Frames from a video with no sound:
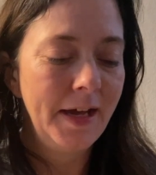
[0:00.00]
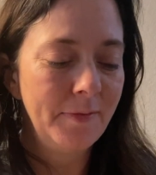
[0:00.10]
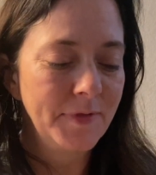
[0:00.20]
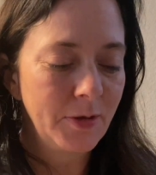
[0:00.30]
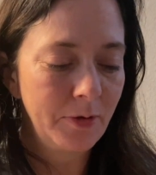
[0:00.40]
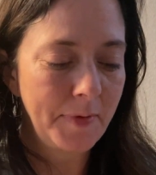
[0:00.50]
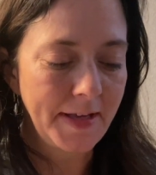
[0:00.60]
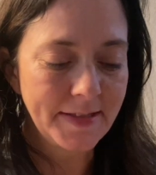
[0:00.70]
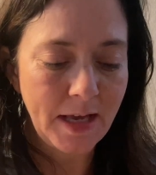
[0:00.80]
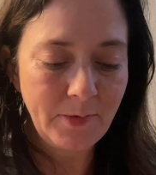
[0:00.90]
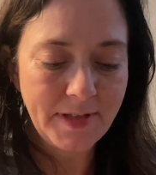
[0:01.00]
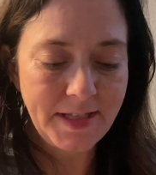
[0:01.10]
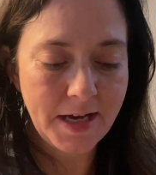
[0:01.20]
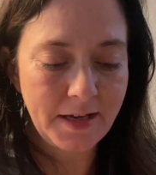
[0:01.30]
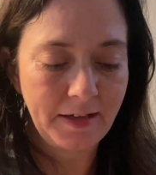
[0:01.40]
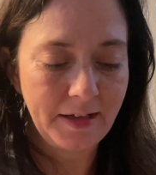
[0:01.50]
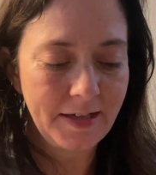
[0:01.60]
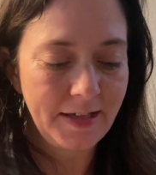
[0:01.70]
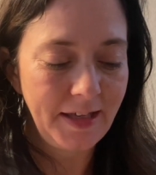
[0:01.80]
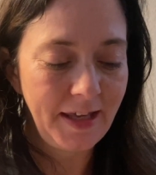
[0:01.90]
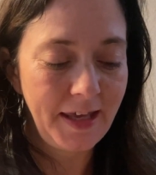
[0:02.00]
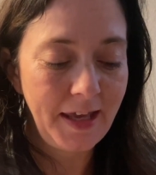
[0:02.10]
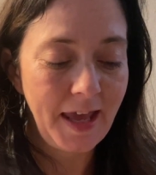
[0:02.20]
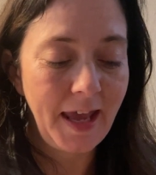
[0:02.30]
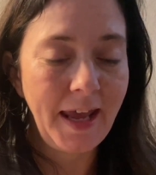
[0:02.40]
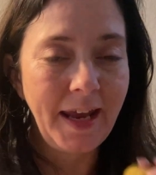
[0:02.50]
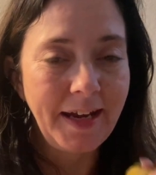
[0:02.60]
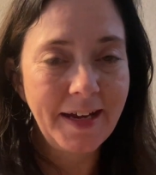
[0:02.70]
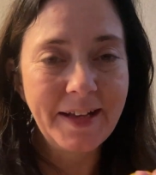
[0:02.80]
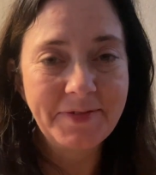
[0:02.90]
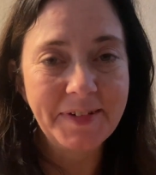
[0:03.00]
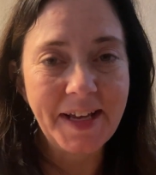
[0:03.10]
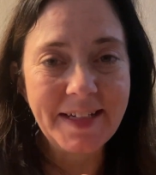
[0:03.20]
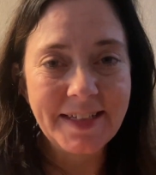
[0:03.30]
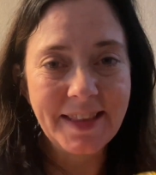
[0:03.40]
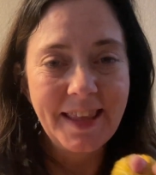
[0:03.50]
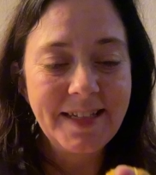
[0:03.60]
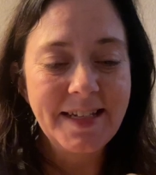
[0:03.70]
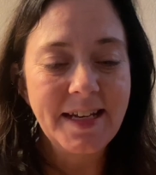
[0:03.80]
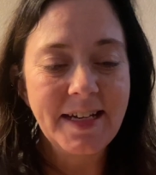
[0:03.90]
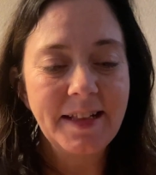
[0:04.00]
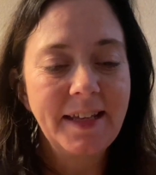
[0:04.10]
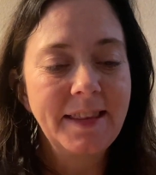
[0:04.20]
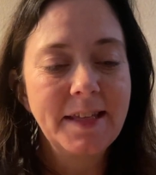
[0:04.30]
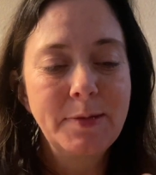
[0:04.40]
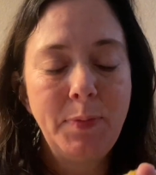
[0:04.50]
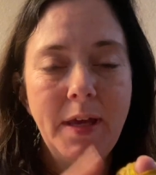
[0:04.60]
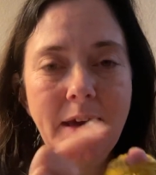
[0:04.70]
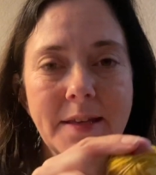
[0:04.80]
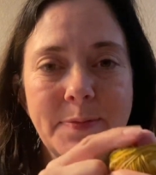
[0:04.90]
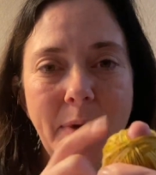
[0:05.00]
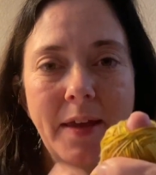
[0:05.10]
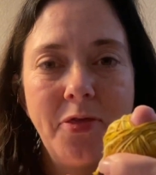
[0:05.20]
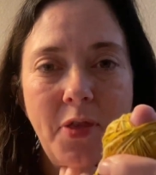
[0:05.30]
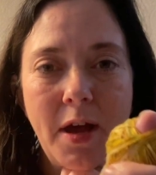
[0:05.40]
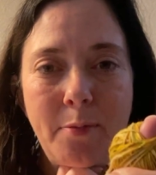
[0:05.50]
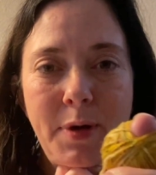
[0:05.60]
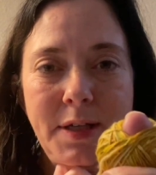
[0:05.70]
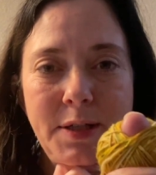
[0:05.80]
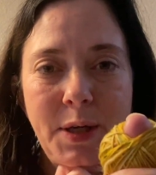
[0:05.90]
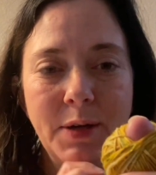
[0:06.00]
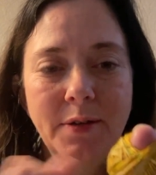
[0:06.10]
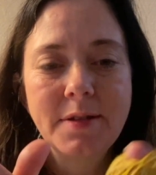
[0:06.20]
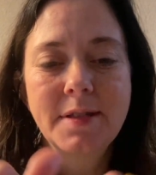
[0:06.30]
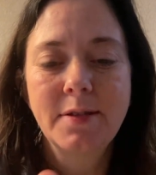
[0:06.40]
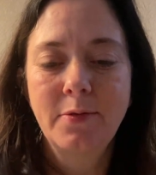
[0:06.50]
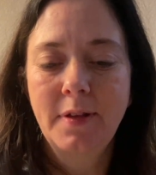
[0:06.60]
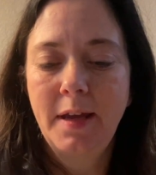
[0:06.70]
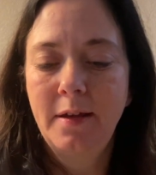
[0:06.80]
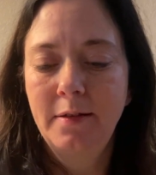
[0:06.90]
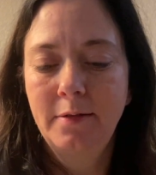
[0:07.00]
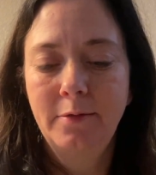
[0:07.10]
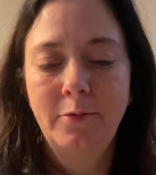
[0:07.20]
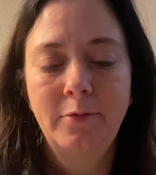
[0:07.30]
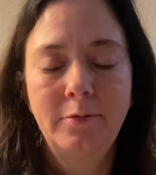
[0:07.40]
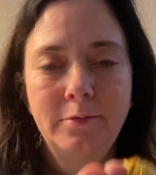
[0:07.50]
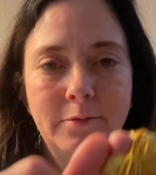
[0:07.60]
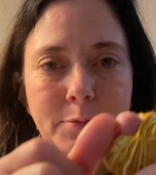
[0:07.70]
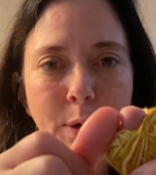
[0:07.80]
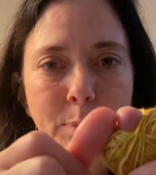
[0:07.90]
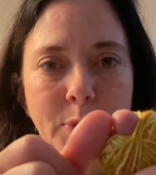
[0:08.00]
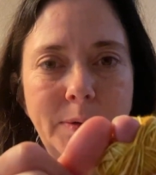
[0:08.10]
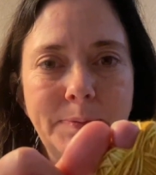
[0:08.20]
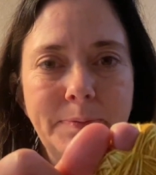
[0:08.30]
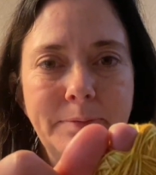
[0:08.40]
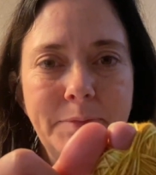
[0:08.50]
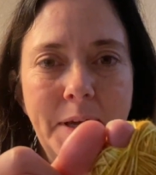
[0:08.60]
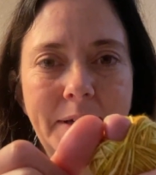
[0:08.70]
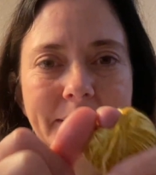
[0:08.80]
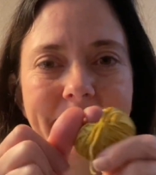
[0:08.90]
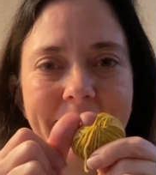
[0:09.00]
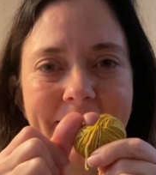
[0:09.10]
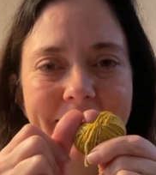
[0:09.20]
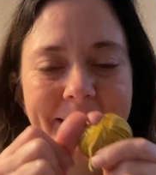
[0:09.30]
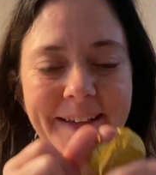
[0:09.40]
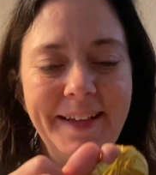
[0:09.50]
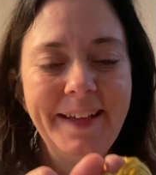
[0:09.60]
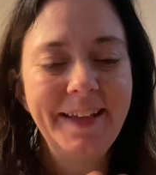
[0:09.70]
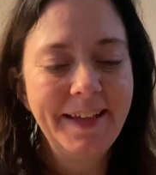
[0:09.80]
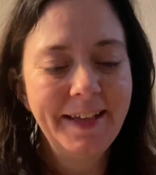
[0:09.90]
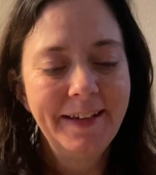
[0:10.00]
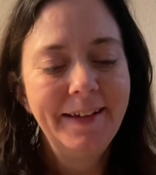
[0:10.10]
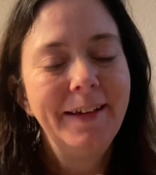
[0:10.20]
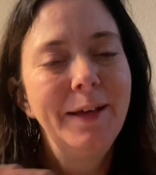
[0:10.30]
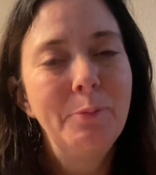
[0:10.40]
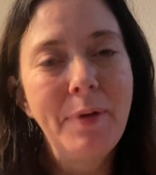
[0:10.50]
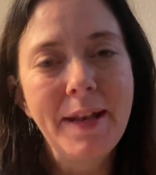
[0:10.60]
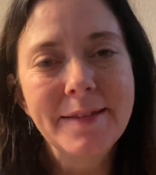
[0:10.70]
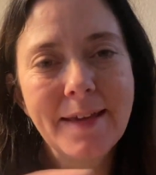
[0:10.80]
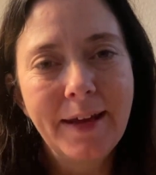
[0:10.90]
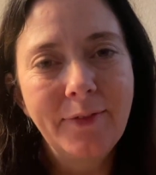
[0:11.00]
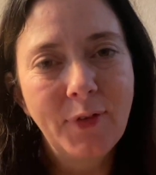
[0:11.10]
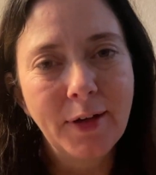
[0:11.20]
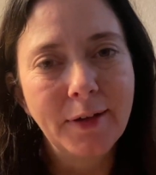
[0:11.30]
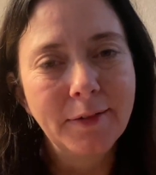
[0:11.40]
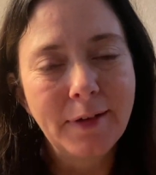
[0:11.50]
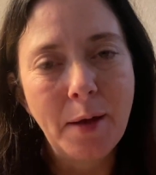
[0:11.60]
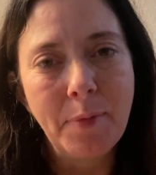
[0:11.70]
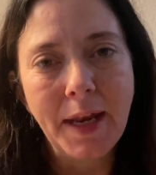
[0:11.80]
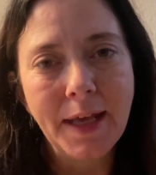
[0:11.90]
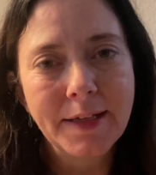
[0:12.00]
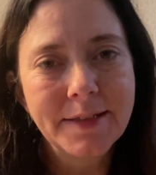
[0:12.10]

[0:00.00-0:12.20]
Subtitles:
So when my son was young, he hated it when I did it like this because my thumb turns like purple. But it's like for a minute.